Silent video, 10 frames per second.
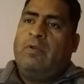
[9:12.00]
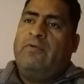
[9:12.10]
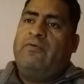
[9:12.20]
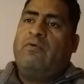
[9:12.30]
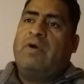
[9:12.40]

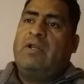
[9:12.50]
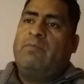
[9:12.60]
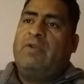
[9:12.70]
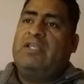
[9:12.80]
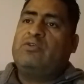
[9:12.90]
If you want,
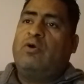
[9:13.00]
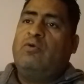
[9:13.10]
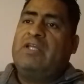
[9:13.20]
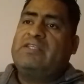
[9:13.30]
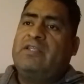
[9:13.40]
please go
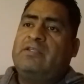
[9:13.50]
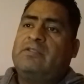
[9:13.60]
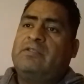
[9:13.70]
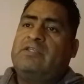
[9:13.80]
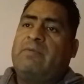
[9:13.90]
to
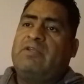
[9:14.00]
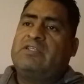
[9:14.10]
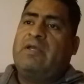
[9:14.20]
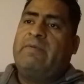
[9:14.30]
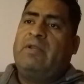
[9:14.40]
Exodus chapter
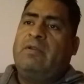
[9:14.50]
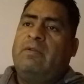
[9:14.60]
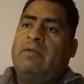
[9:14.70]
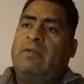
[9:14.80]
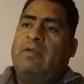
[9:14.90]
7,
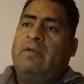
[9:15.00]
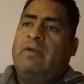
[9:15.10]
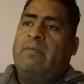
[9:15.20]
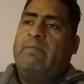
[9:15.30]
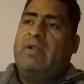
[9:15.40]

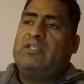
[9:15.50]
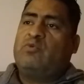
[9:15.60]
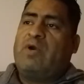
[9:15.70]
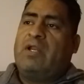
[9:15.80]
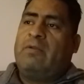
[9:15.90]
verse
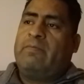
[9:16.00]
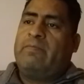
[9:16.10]
1.